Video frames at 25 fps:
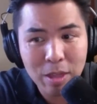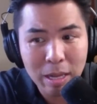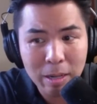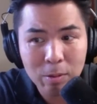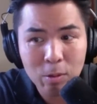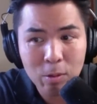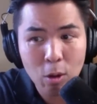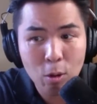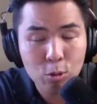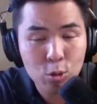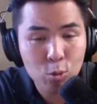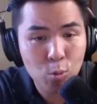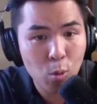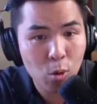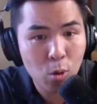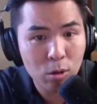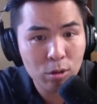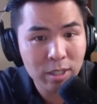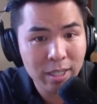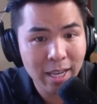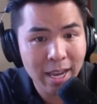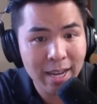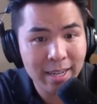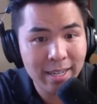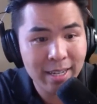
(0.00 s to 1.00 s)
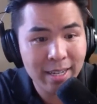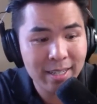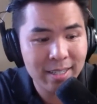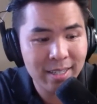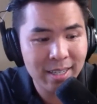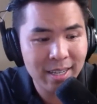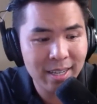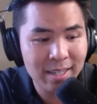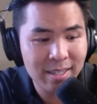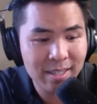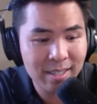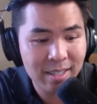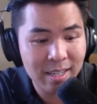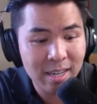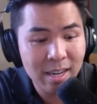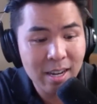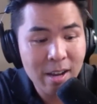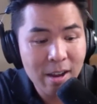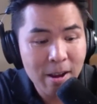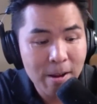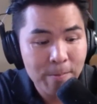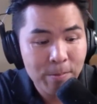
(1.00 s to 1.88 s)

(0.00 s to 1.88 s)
then those worlds can not exist.